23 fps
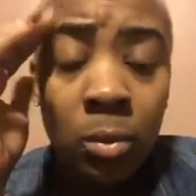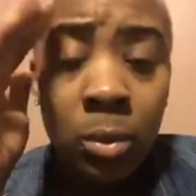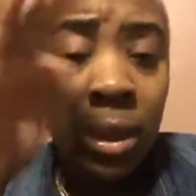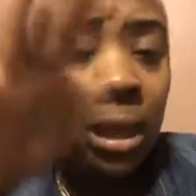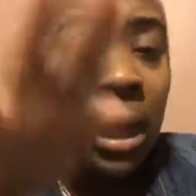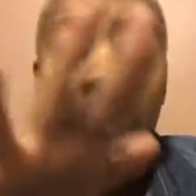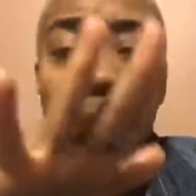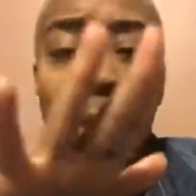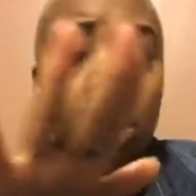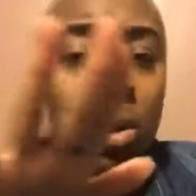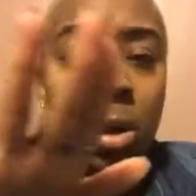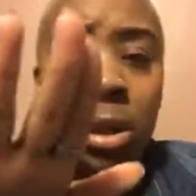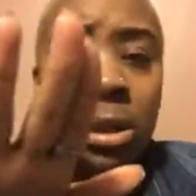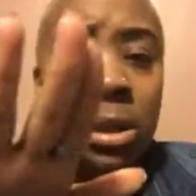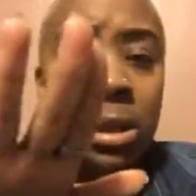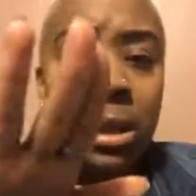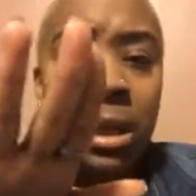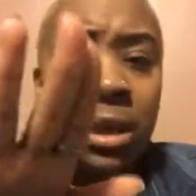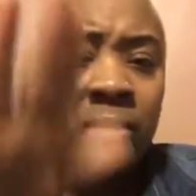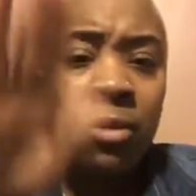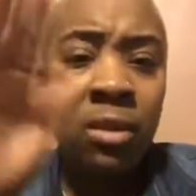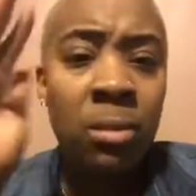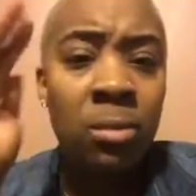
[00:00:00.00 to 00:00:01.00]
We ain't gonna
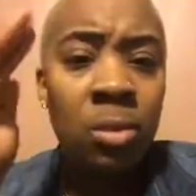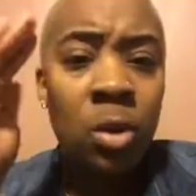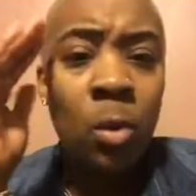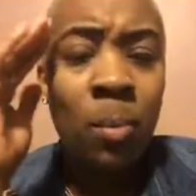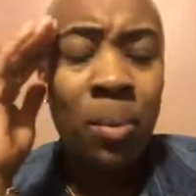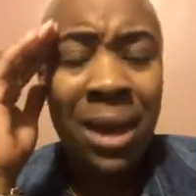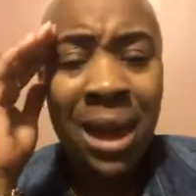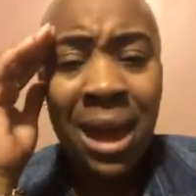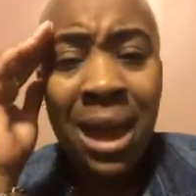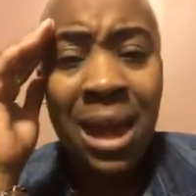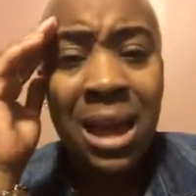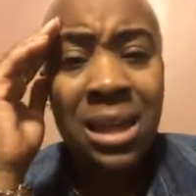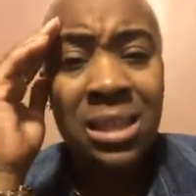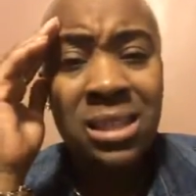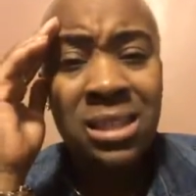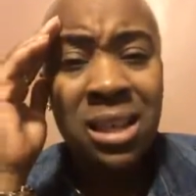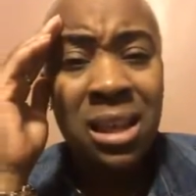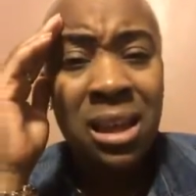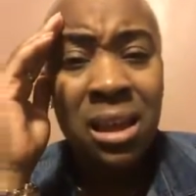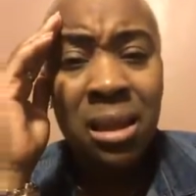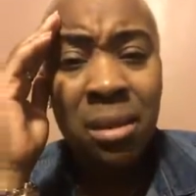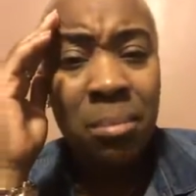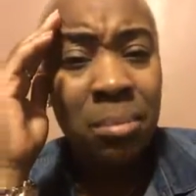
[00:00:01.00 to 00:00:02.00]
give him no pass,
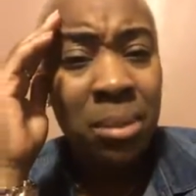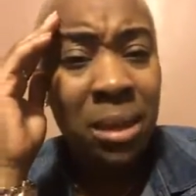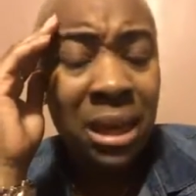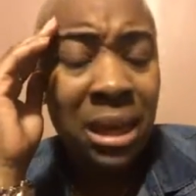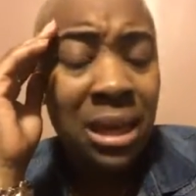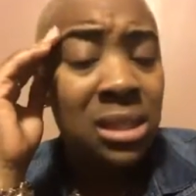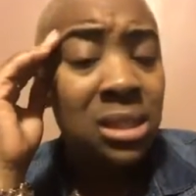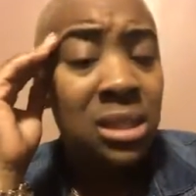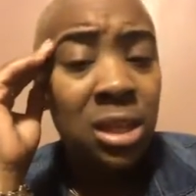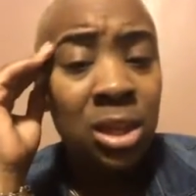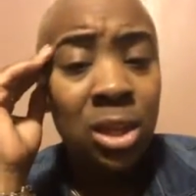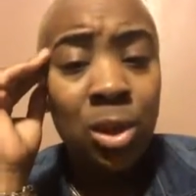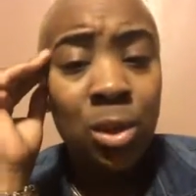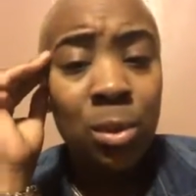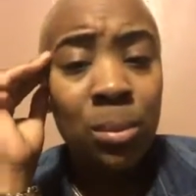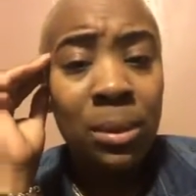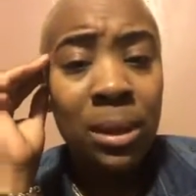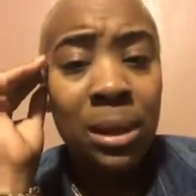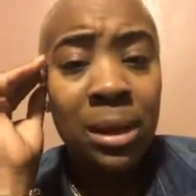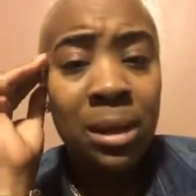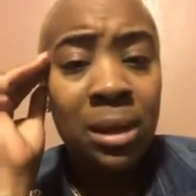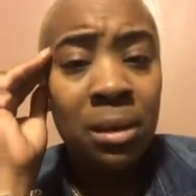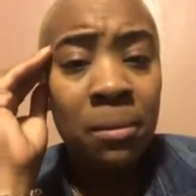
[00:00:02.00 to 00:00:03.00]
but he's a
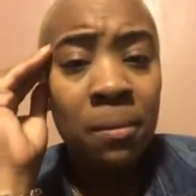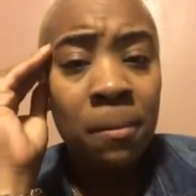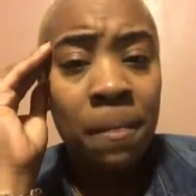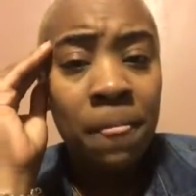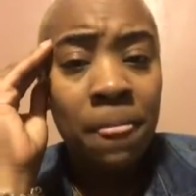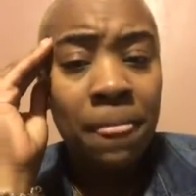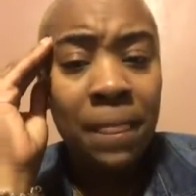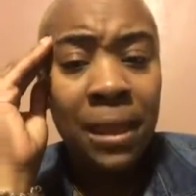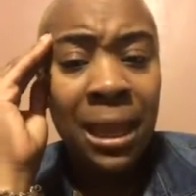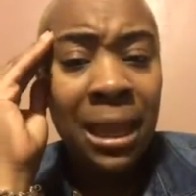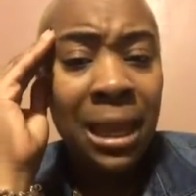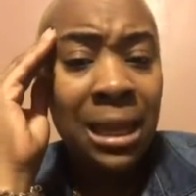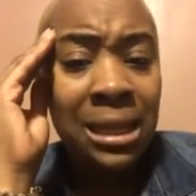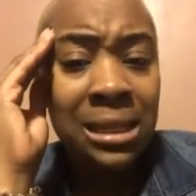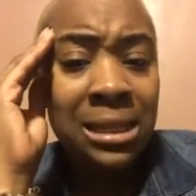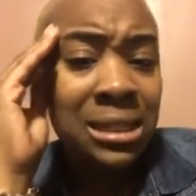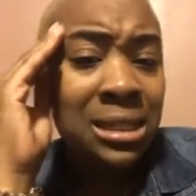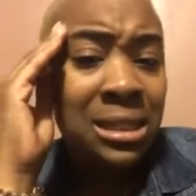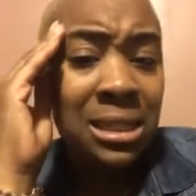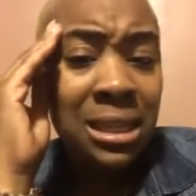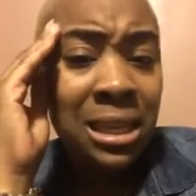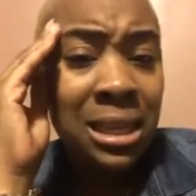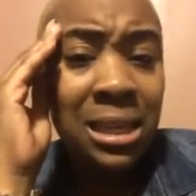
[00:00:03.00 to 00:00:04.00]
human. And he
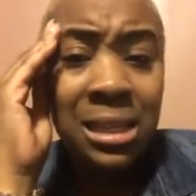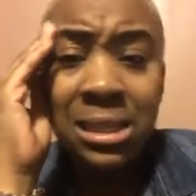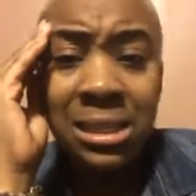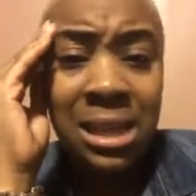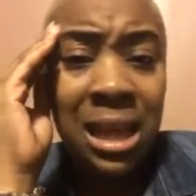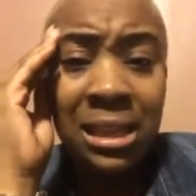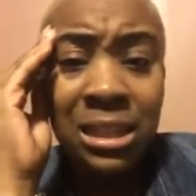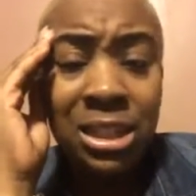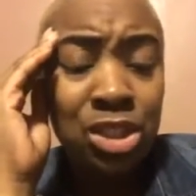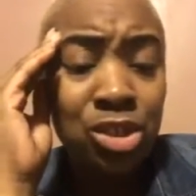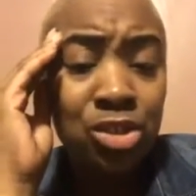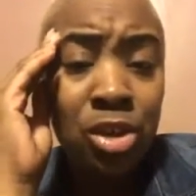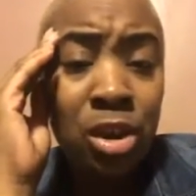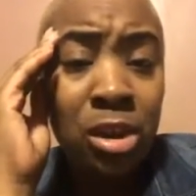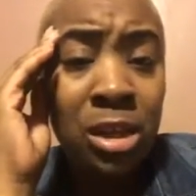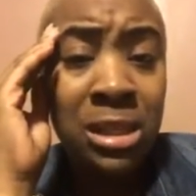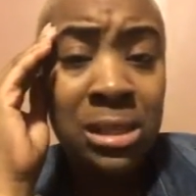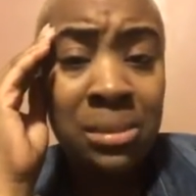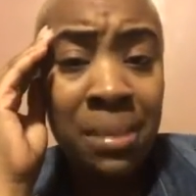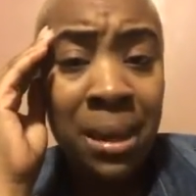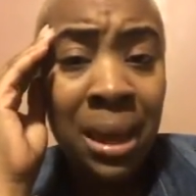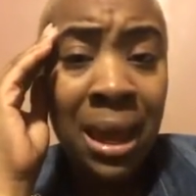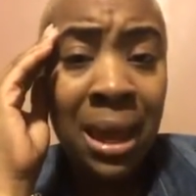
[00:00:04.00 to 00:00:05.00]
just he's not the
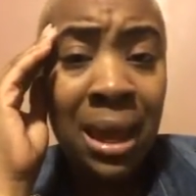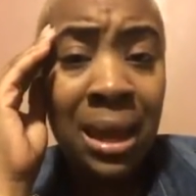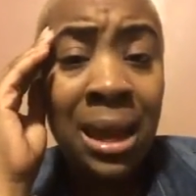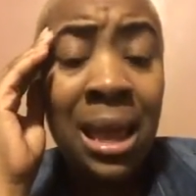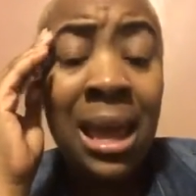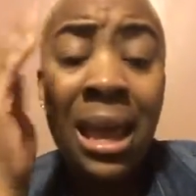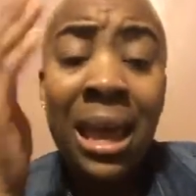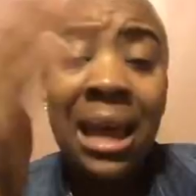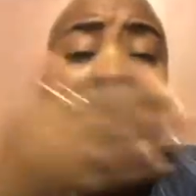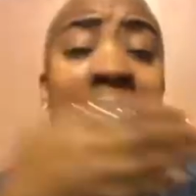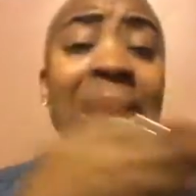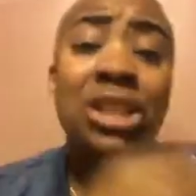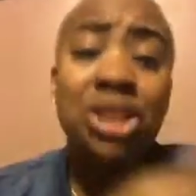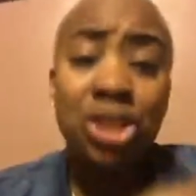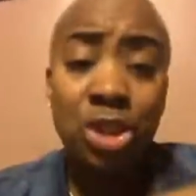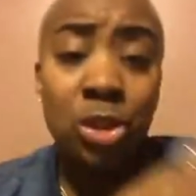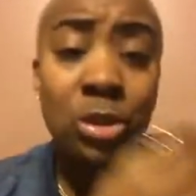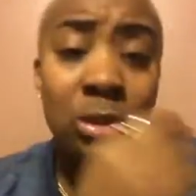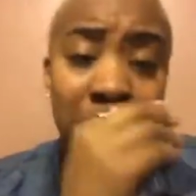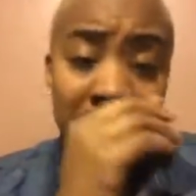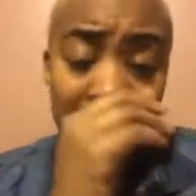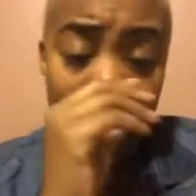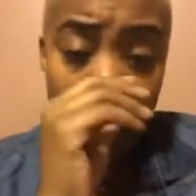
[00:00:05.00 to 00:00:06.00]
strongest man. And that's
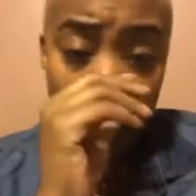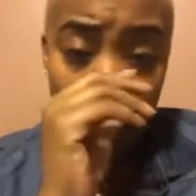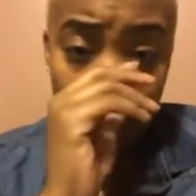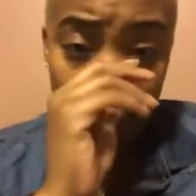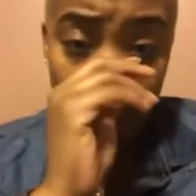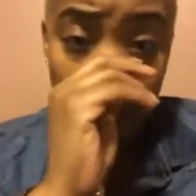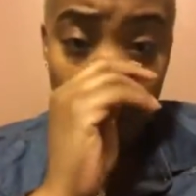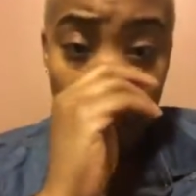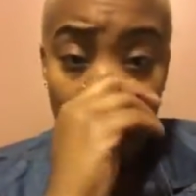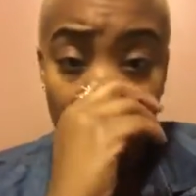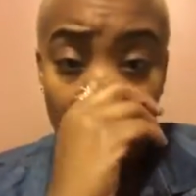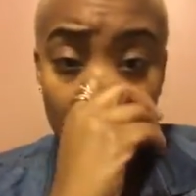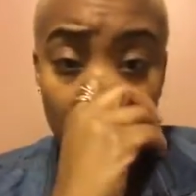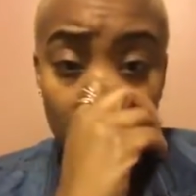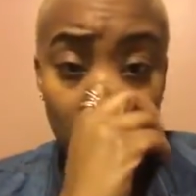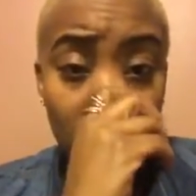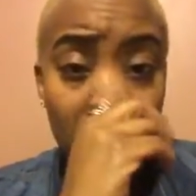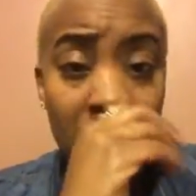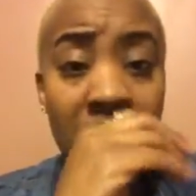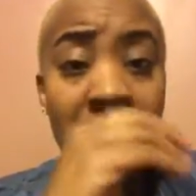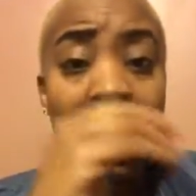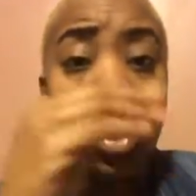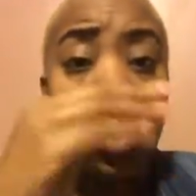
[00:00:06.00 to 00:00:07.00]
usually how it go. It's
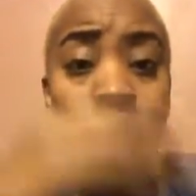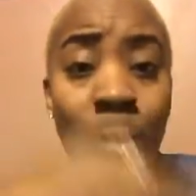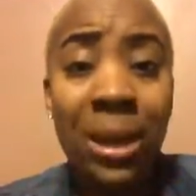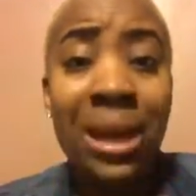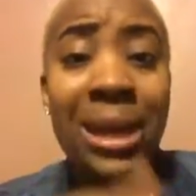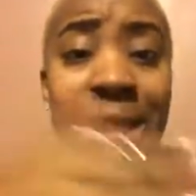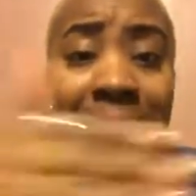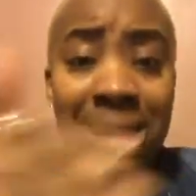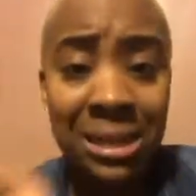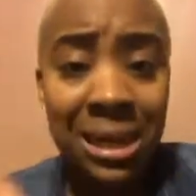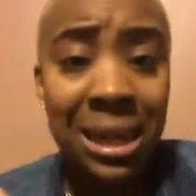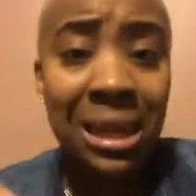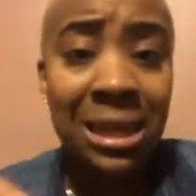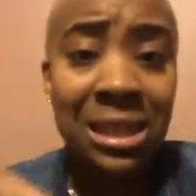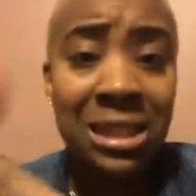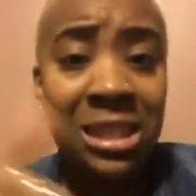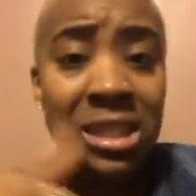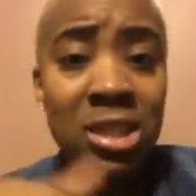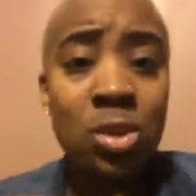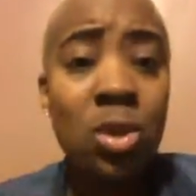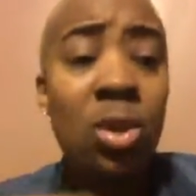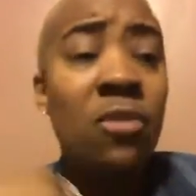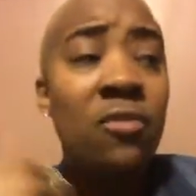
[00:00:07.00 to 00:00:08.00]
usually the weakest niggas
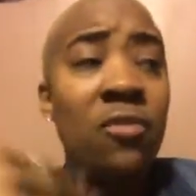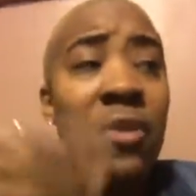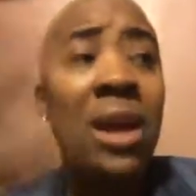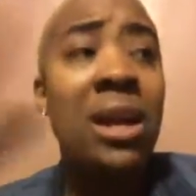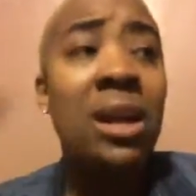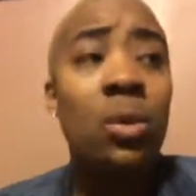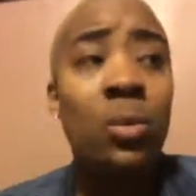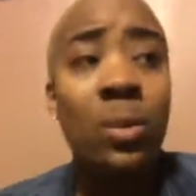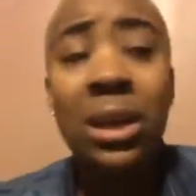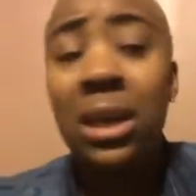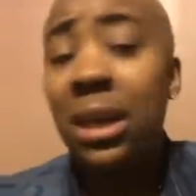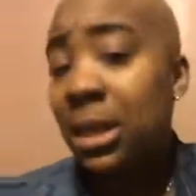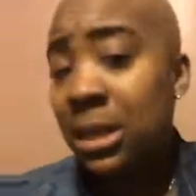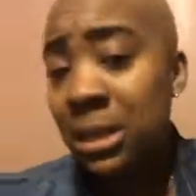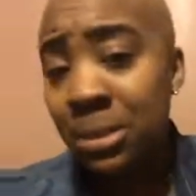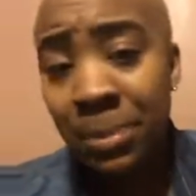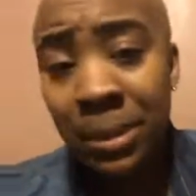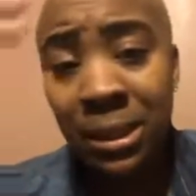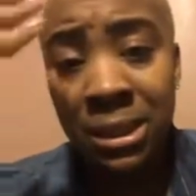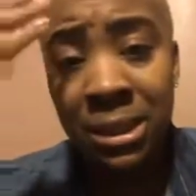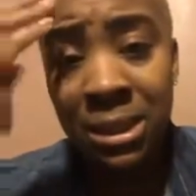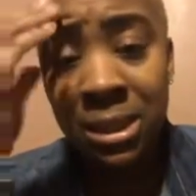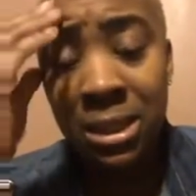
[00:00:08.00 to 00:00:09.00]
is gonna find the weakest
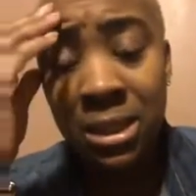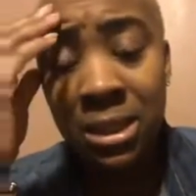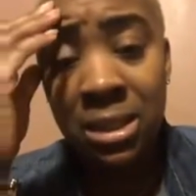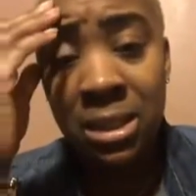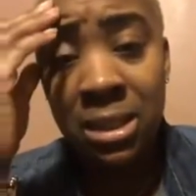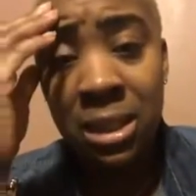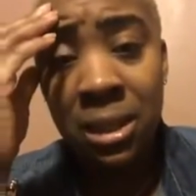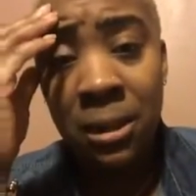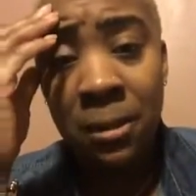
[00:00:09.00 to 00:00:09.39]
bitches.